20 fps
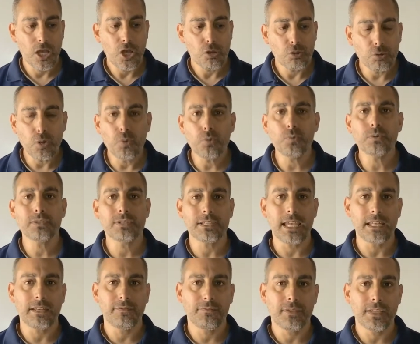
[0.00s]
loans
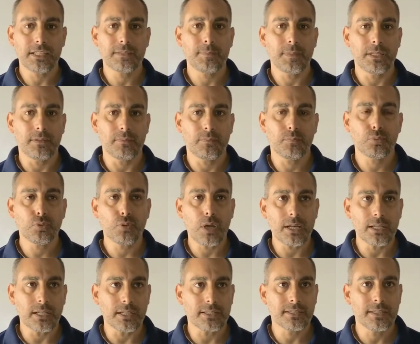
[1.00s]
and investment
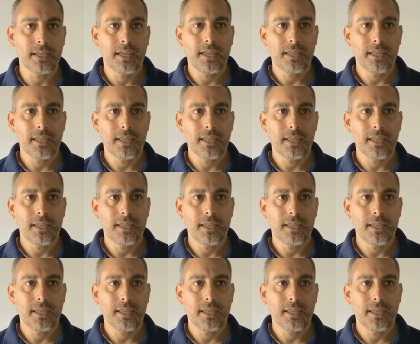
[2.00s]
products,